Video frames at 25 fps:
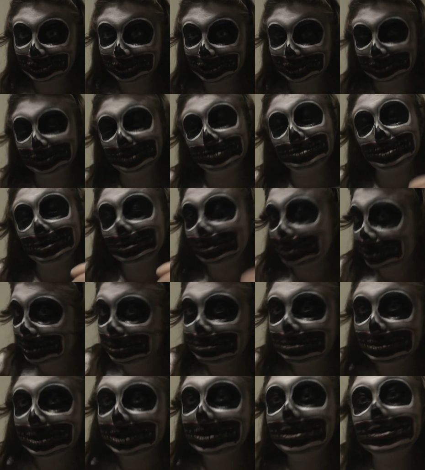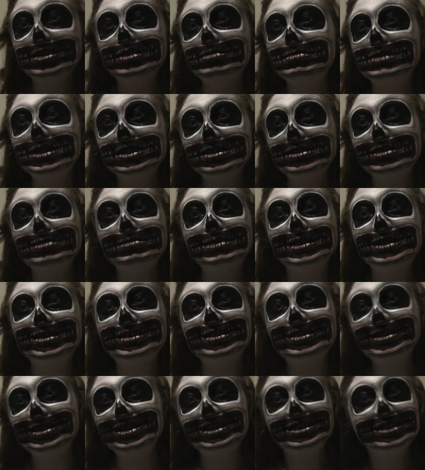except it won't be nine months
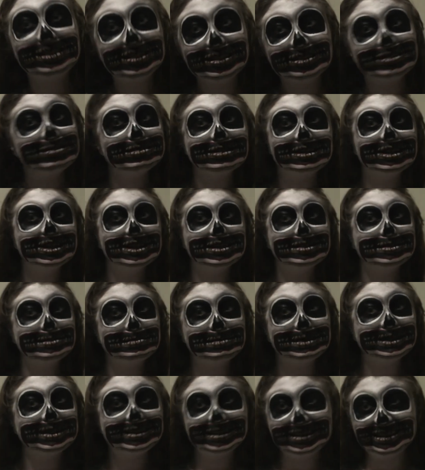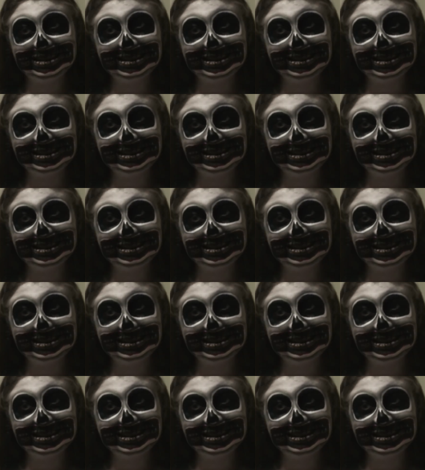apart like this one has been